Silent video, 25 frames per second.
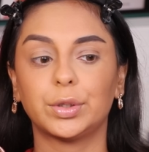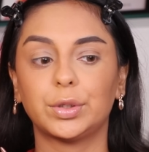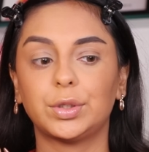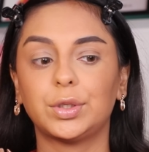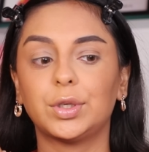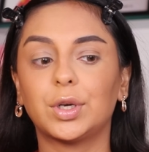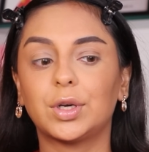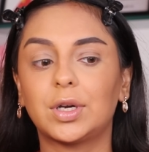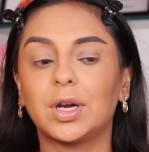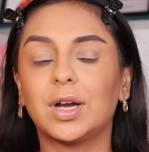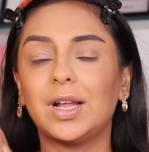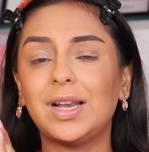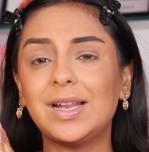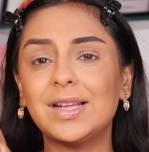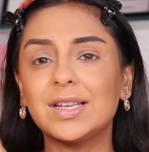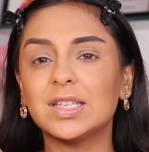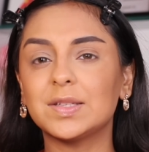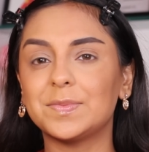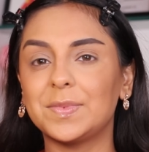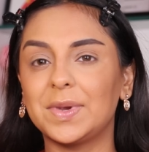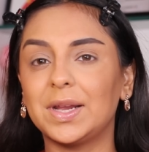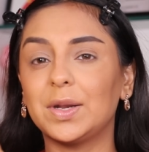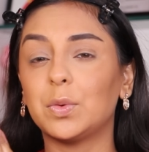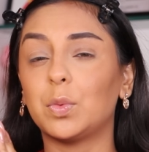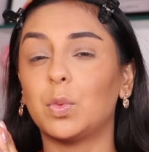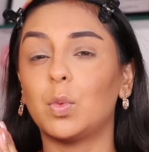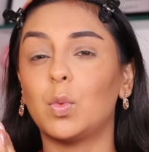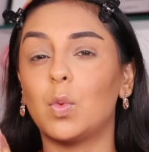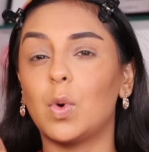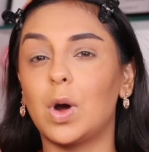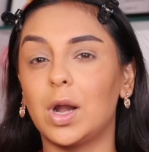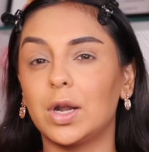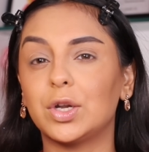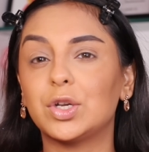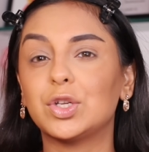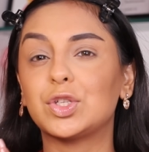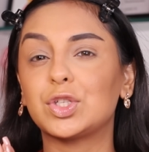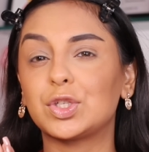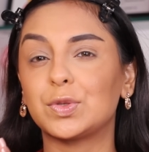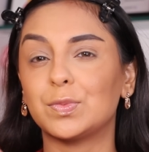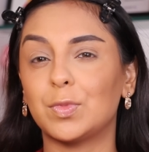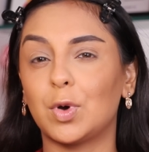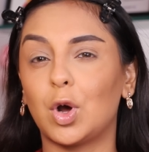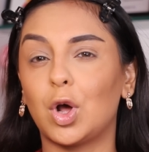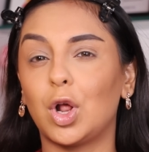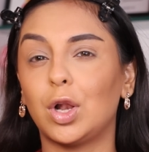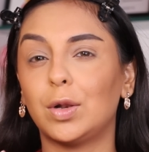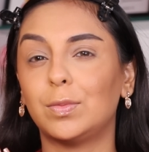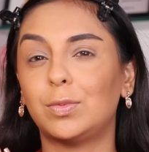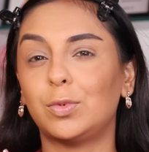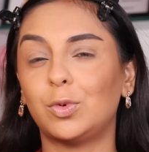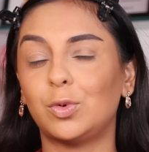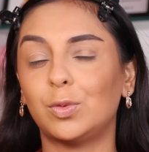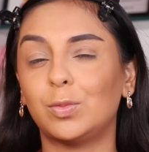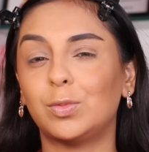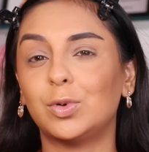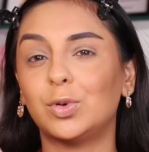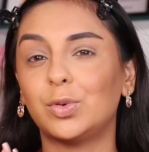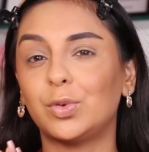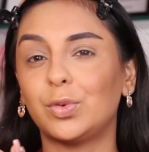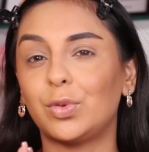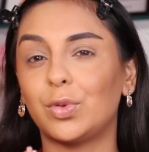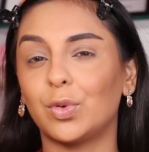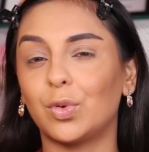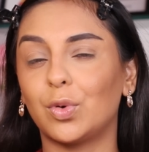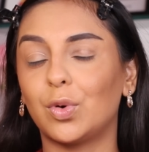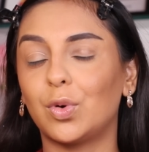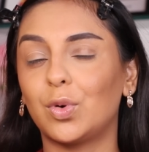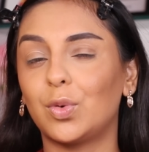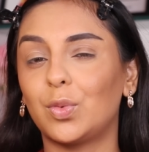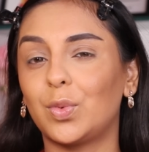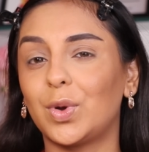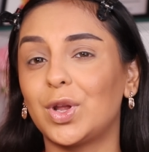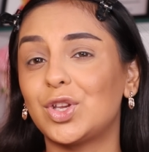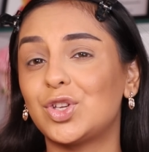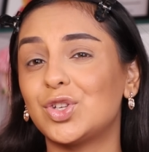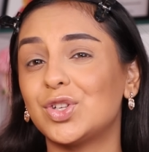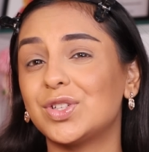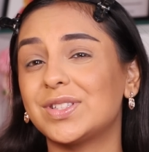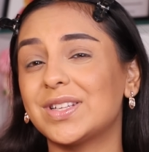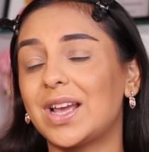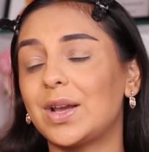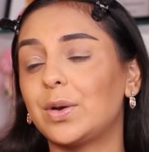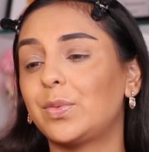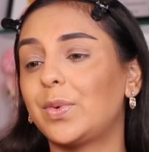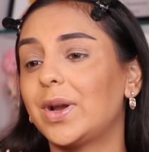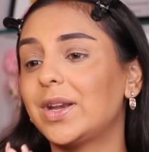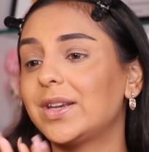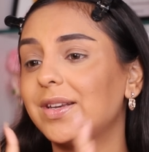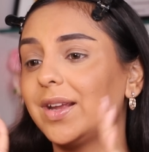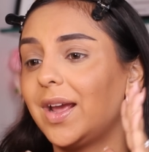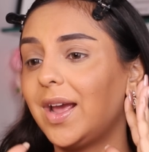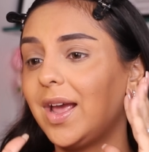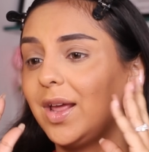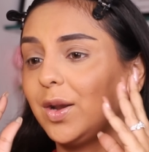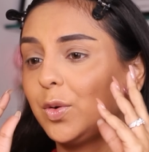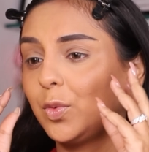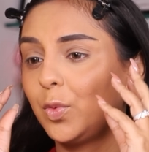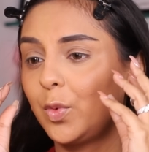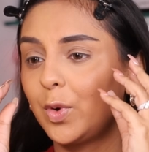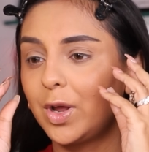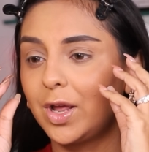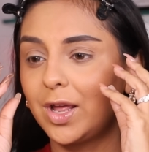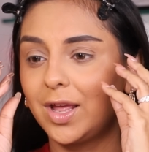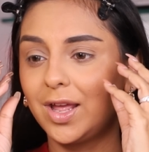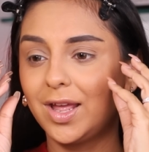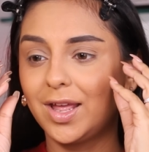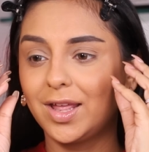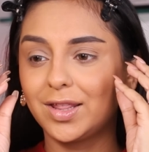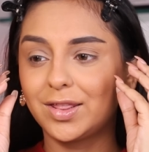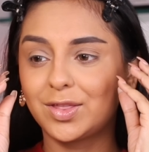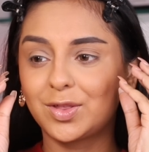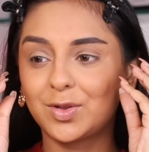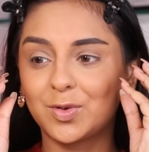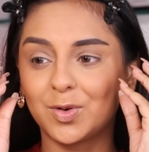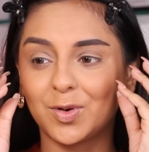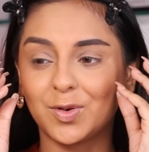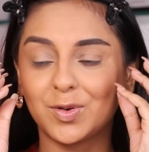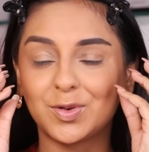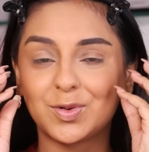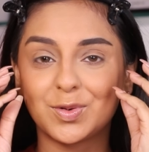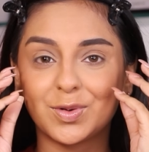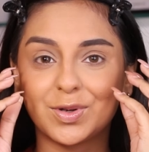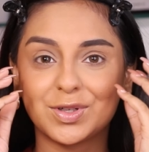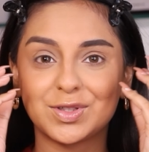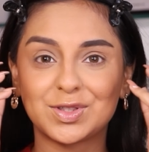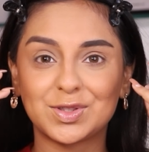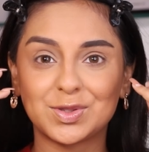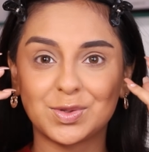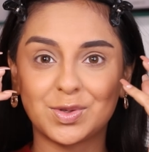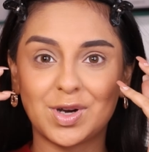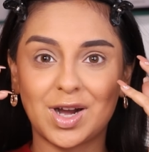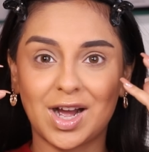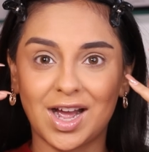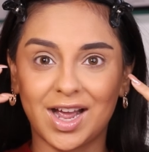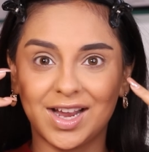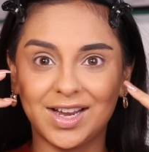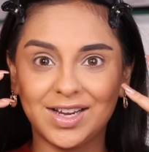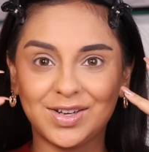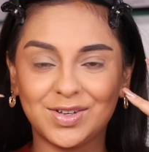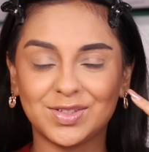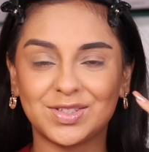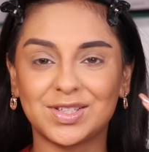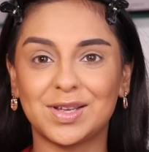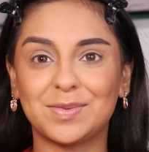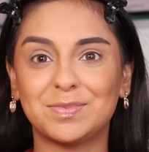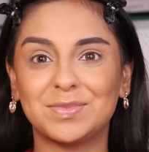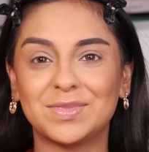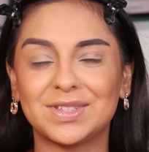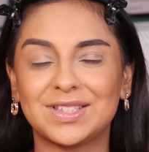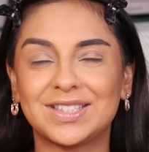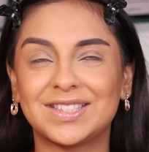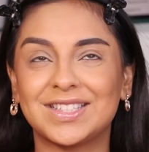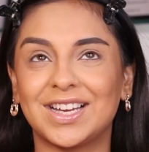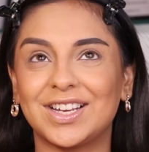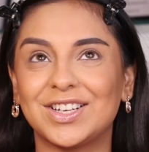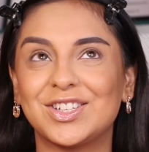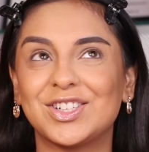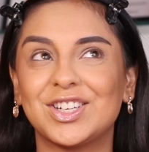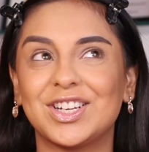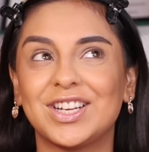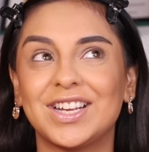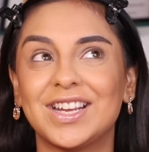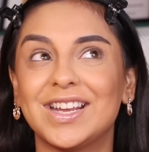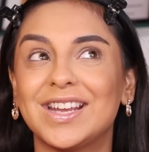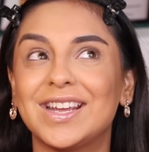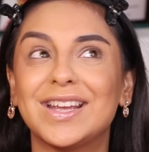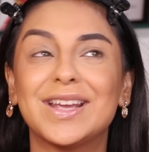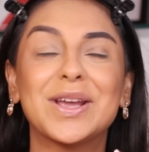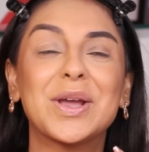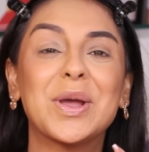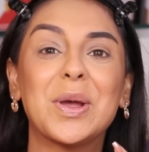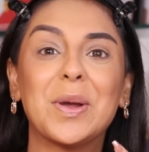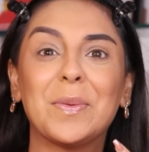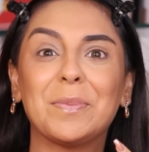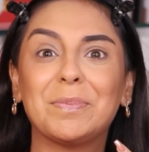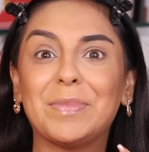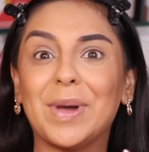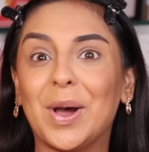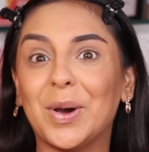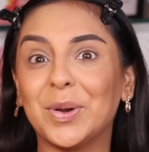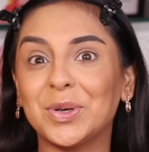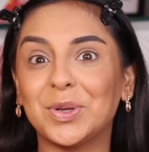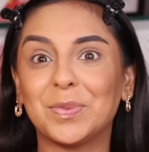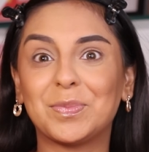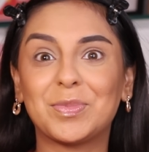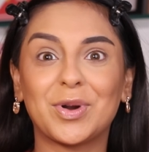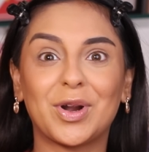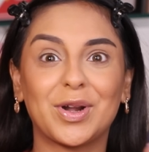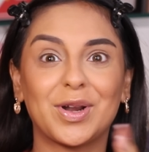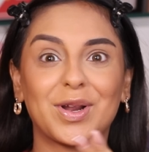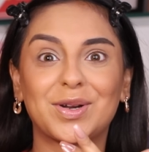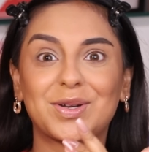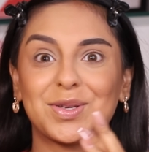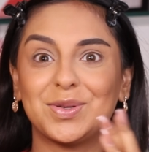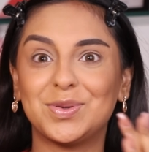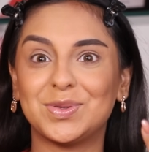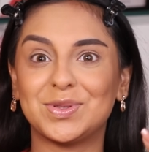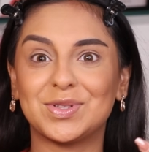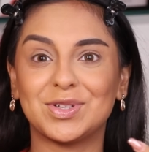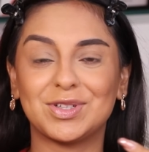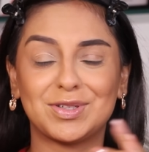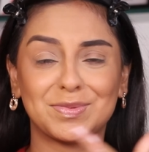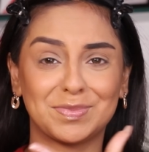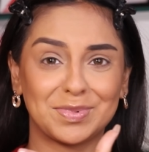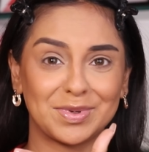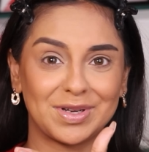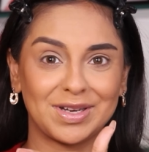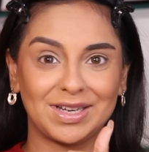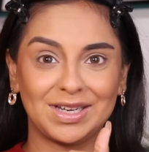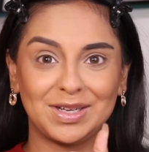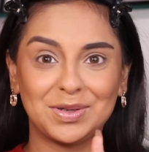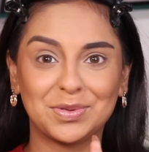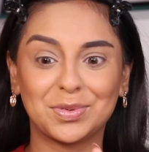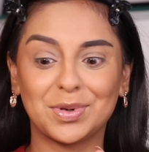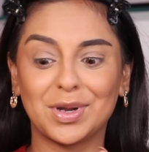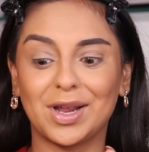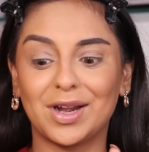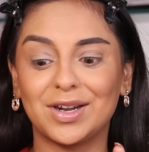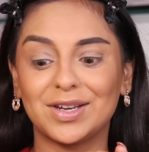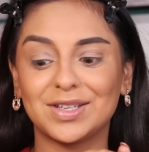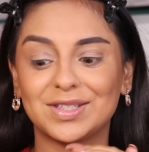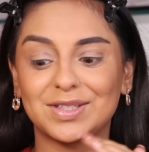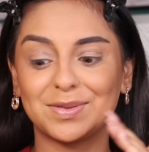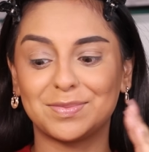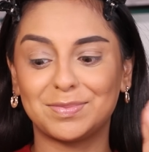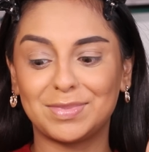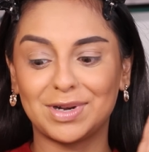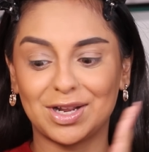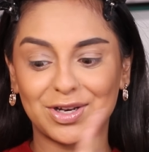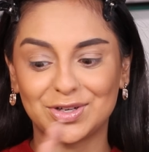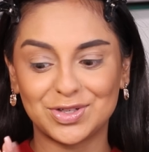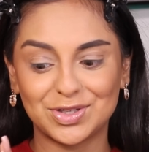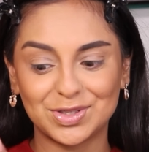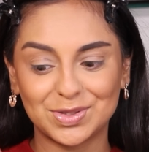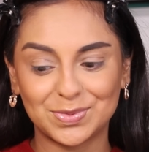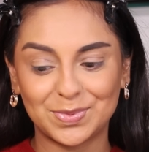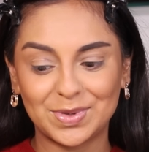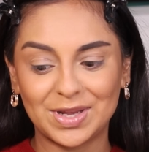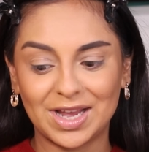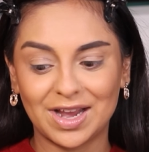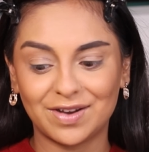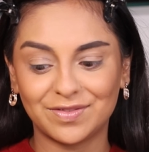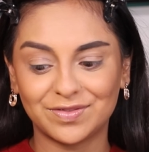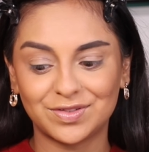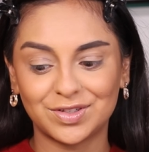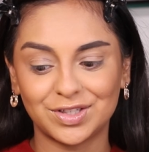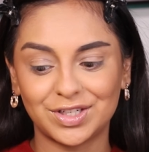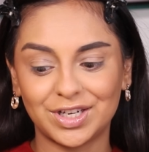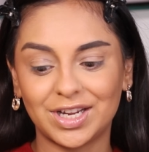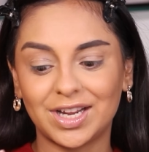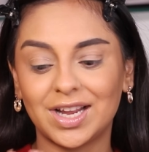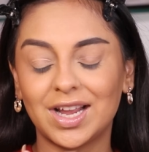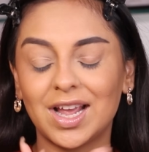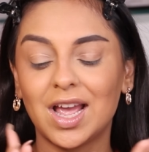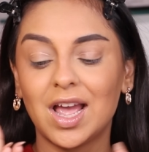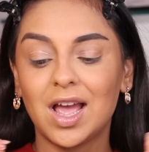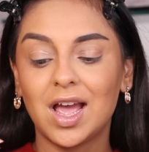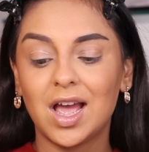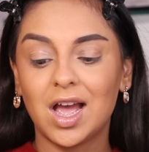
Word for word: Your girl has made one small boo-boo though, which is I went ahead with Contour So High because I'm such a powder product user typically, whereas the blushes we have today